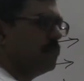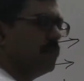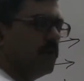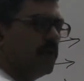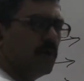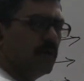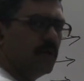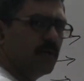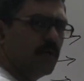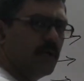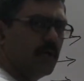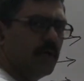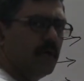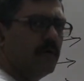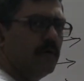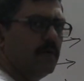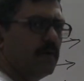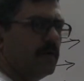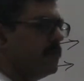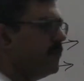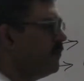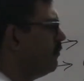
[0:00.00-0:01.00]

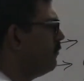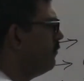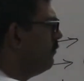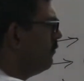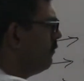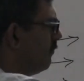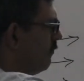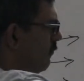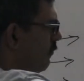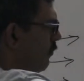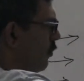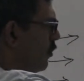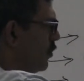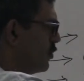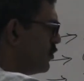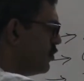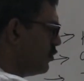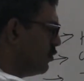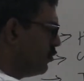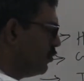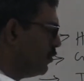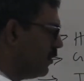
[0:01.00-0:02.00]
current flows
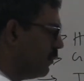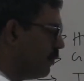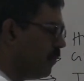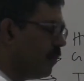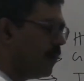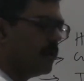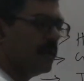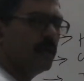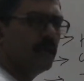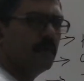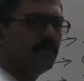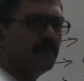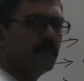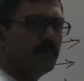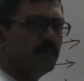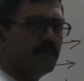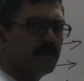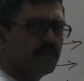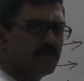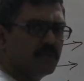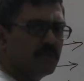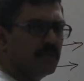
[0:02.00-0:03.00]
through the body of a
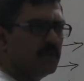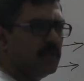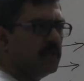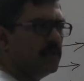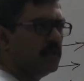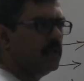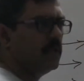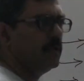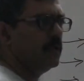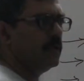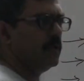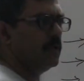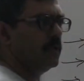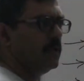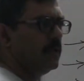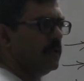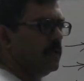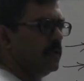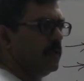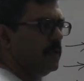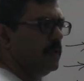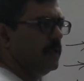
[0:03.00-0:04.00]
person,
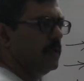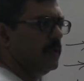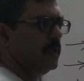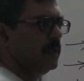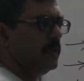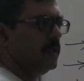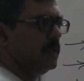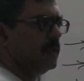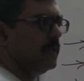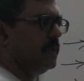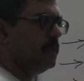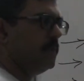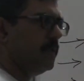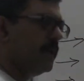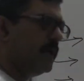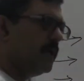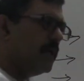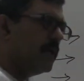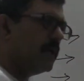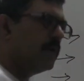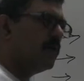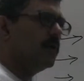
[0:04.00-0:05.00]

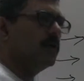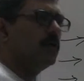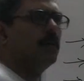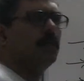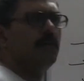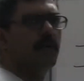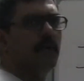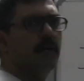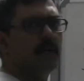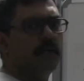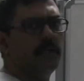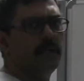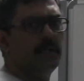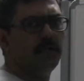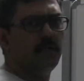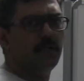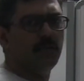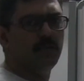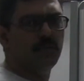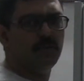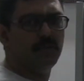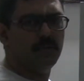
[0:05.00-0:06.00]
depending on the
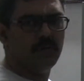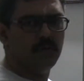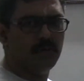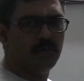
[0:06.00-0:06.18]
magnitude,